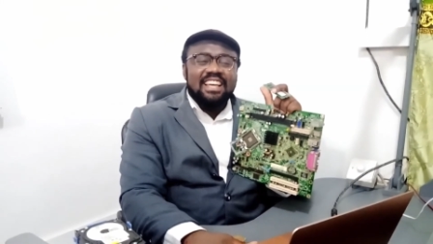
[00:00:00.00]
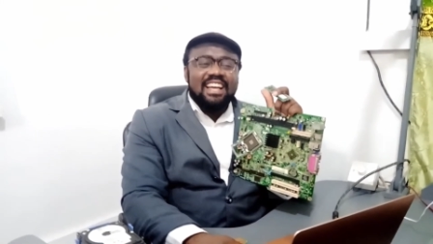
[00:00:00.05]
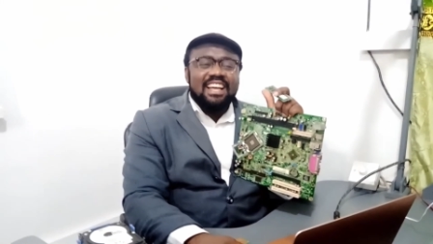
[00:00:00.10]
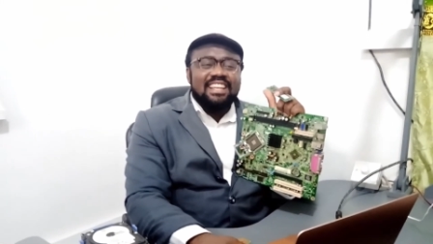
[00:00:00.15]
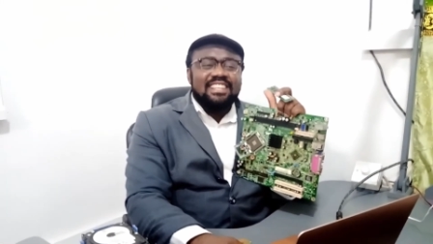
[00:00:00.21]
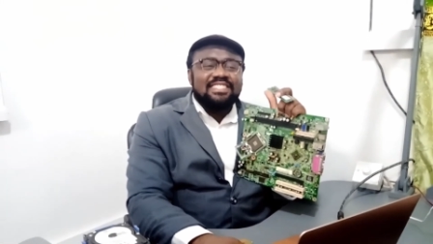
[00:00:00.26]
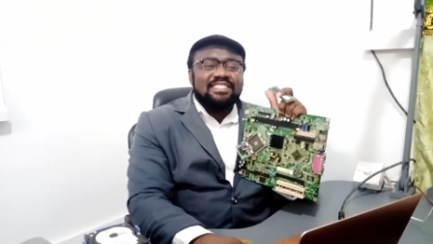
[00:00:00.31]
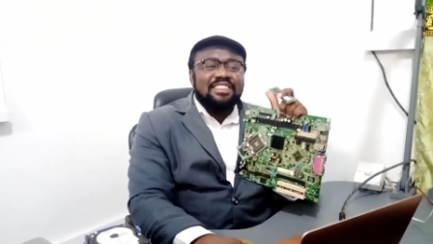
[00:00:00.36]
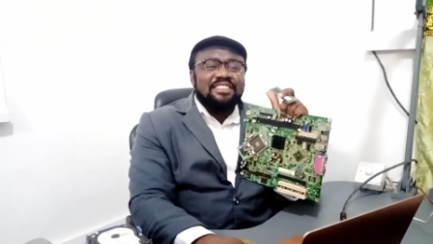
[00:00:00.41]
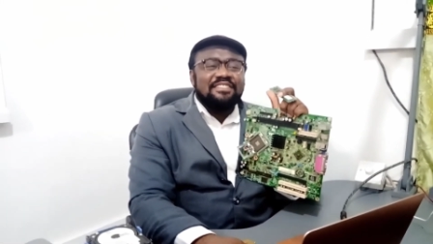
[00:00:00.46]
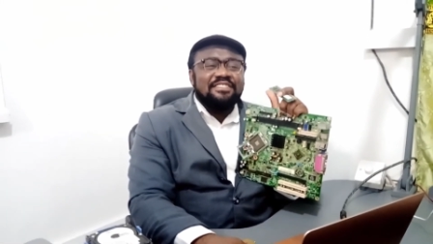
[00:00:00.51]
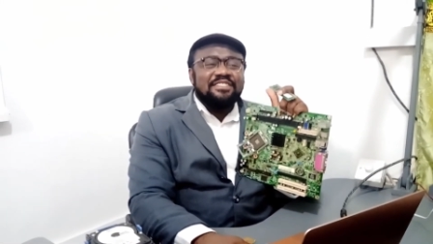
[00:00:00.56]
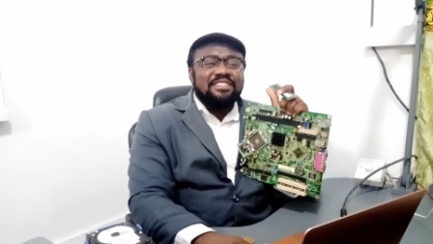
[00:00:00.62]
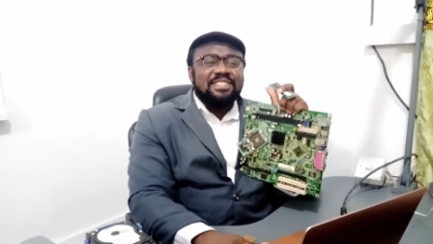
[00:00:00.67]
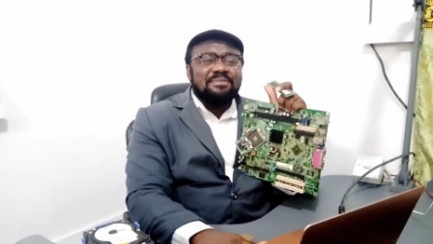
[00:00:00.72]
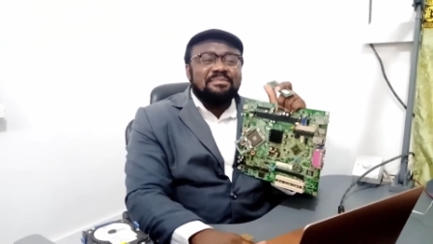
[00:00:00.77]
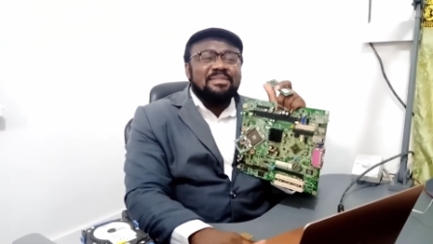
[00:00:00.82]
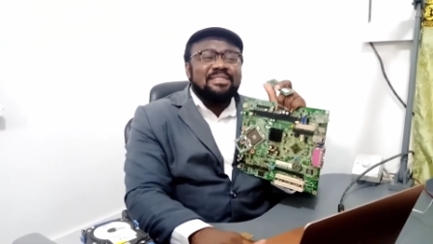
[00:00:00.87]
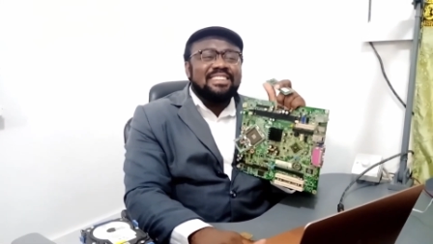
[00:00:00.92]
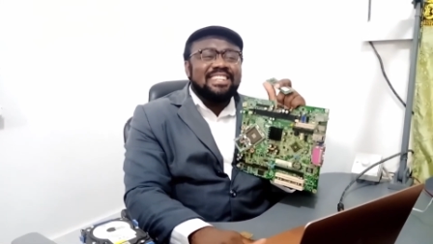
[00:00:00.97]
has not
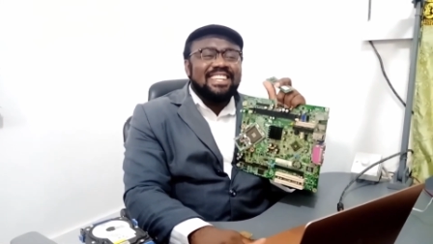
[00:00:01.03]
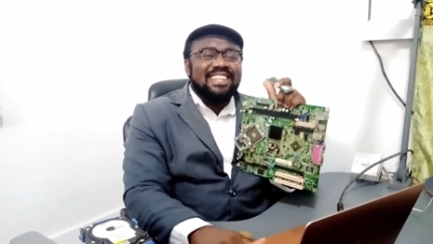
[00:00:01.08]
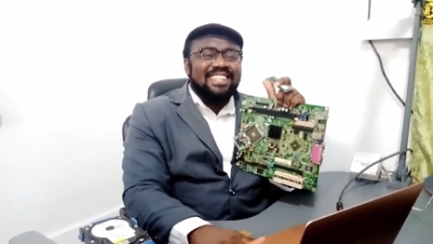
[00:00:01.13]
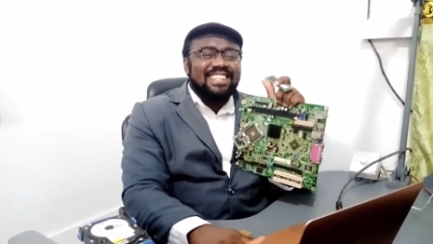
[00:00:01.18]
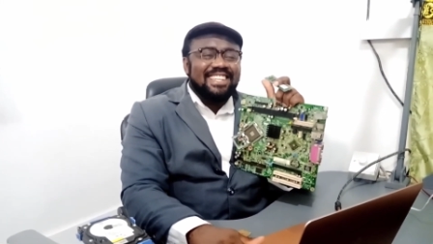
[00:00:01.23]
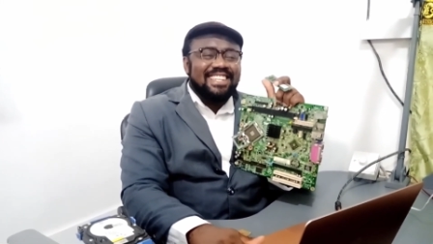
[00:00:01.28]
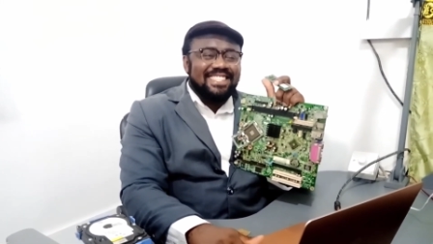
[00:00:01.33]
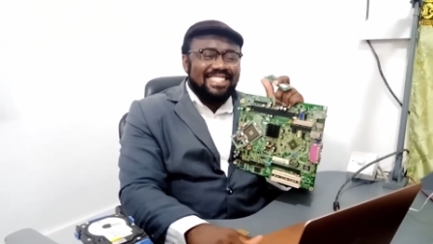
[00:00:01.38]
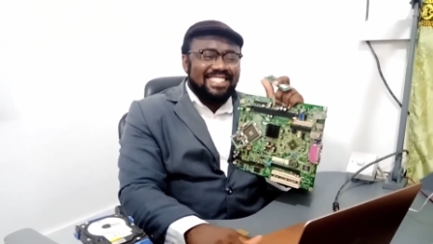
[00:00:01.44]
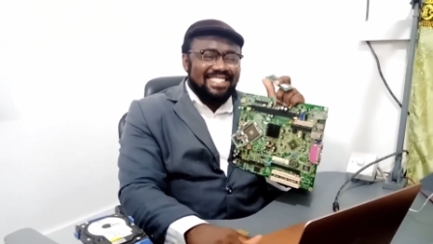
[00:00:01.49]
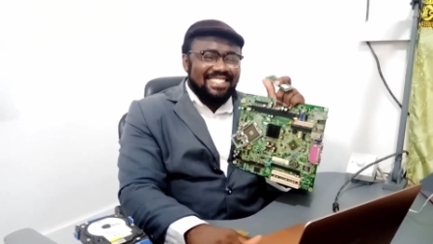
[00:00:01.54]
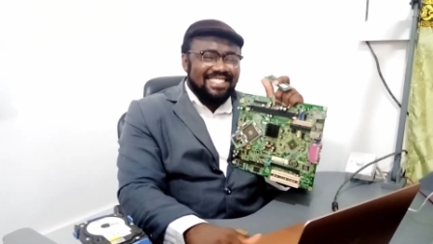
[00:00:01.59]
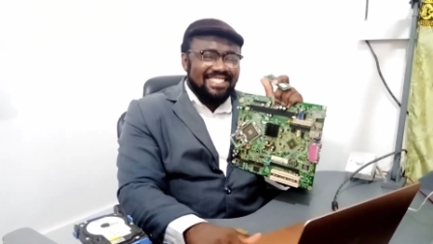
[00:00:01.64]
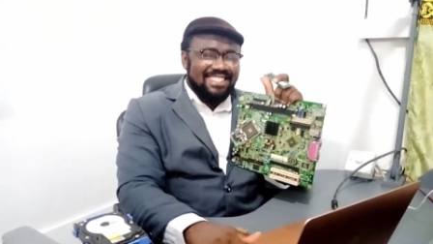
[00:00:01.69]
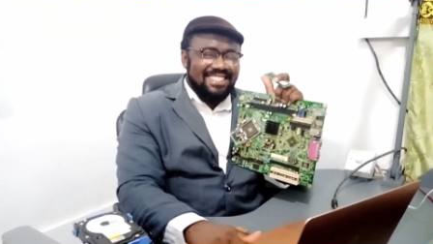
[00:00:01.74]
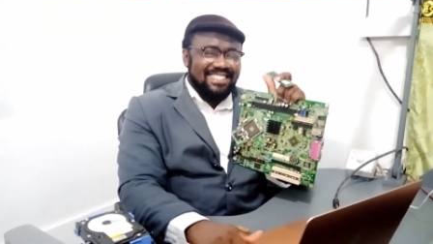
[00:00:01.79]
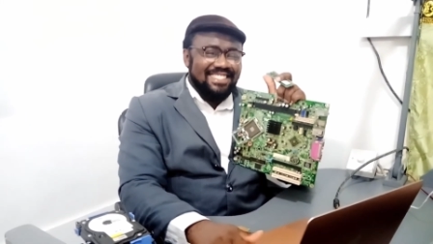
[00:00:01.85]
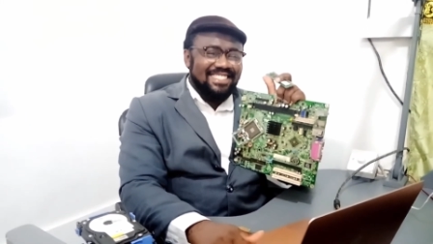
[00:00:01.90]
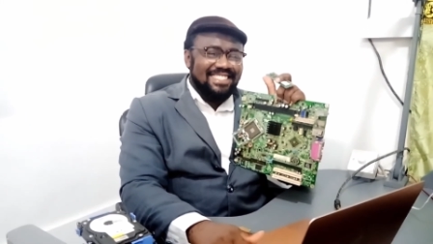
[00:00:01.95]
responded yet.